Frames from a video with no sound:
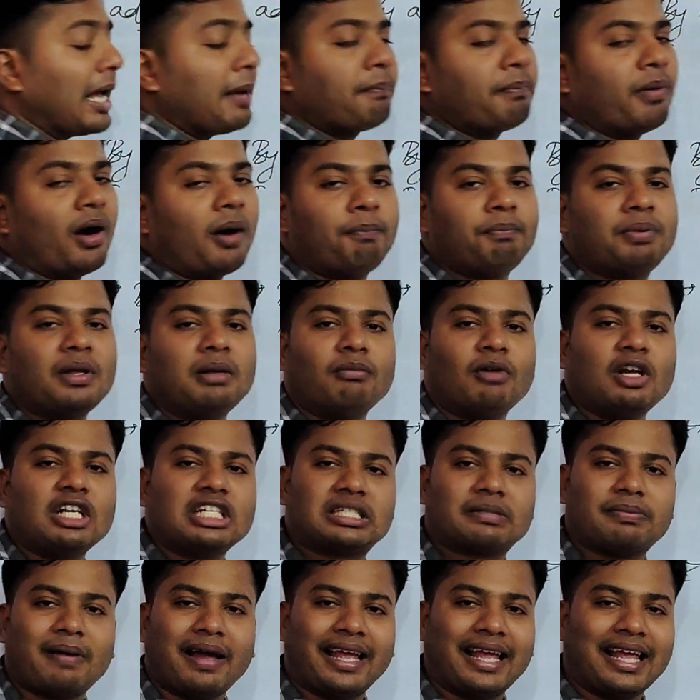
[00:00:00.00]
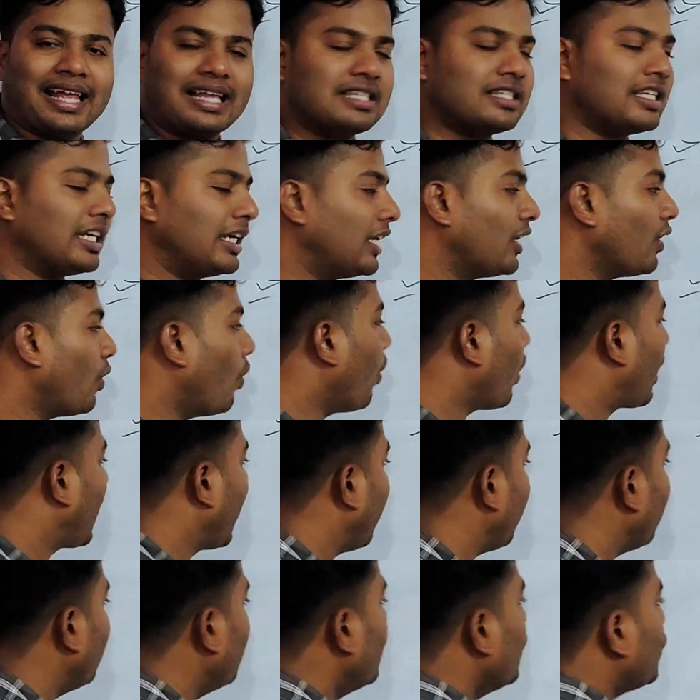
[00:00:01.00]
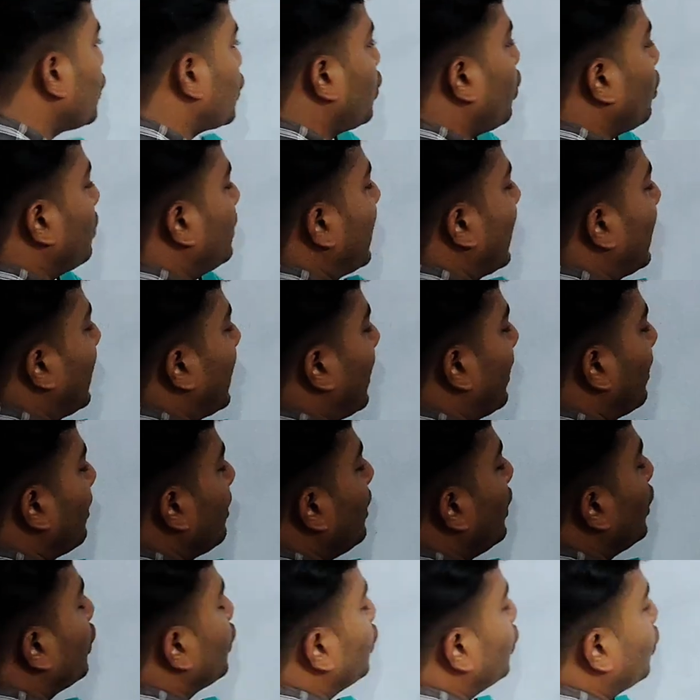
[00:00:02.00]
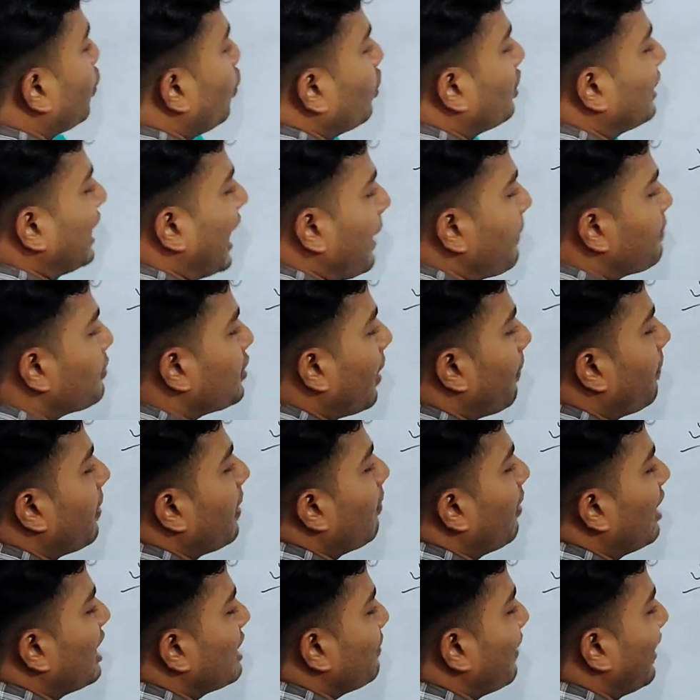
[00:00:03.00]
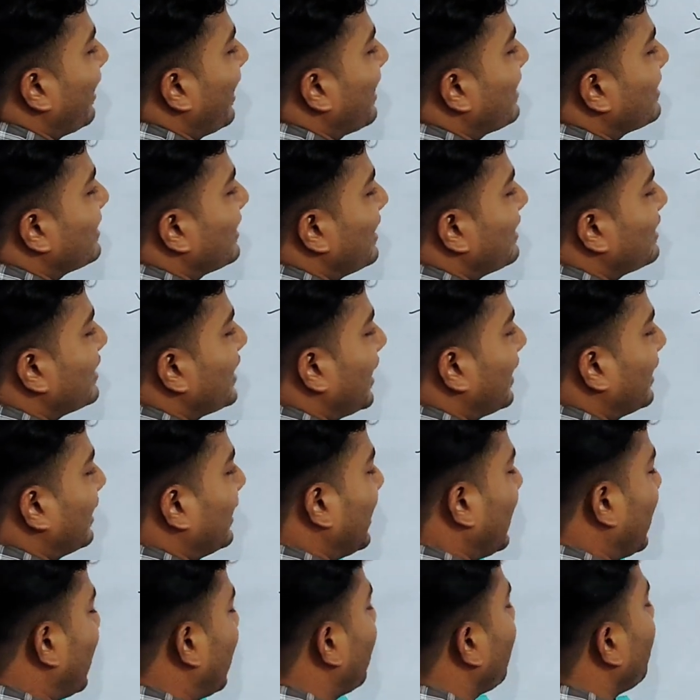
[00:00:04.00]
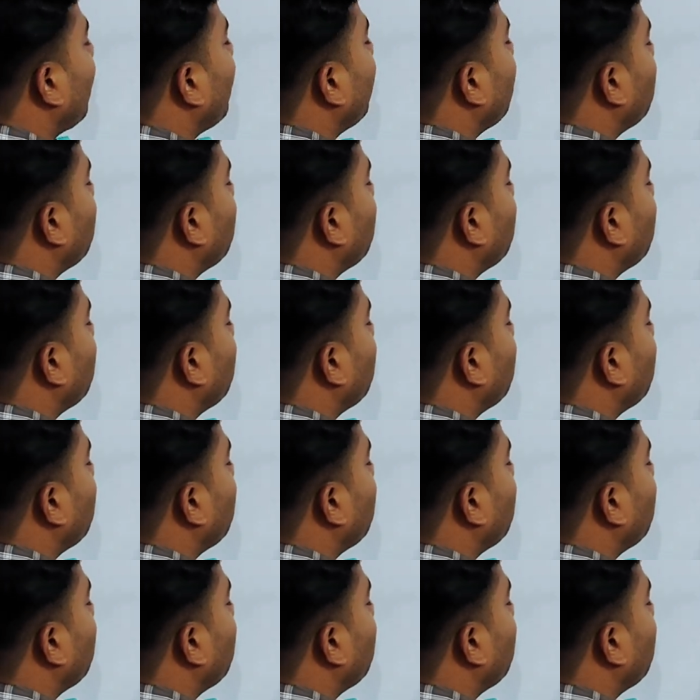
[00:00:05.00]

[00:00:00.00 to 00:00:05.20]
type of emulsifying agent. Okay, so there are two types of emulsifying agents are there